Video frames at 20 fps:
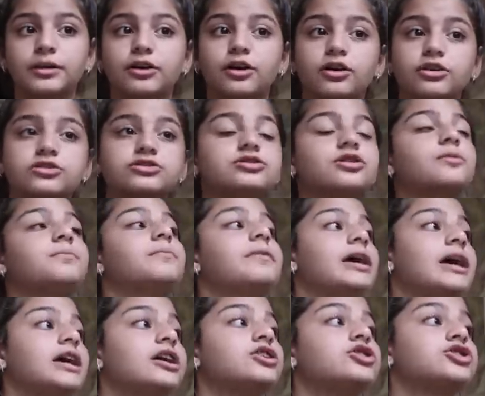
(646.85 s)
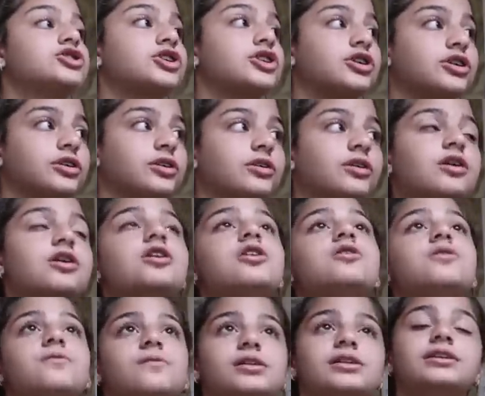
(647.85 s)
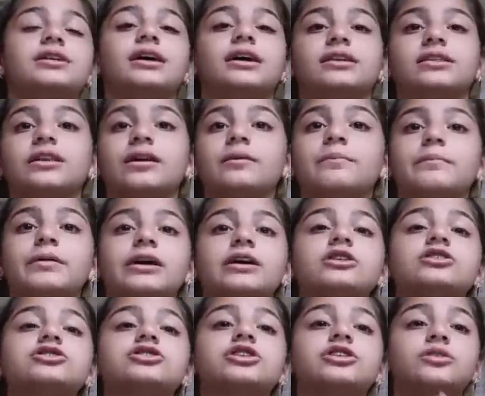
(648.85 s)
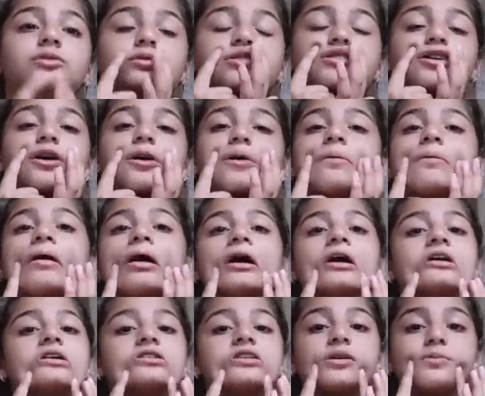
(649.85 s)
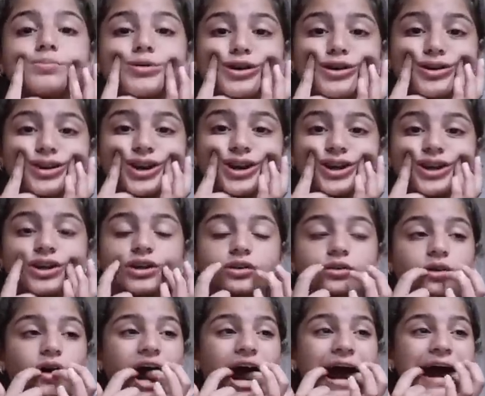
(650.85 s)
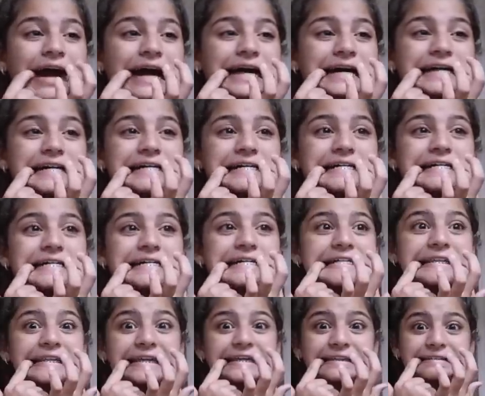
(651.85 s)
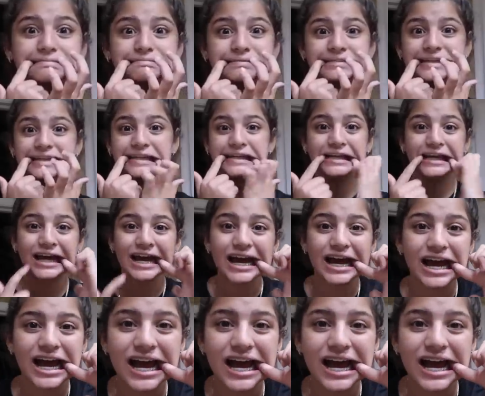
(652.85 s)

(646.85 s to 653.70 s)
And also make sure when you get them, make sure no wires are poking you like me.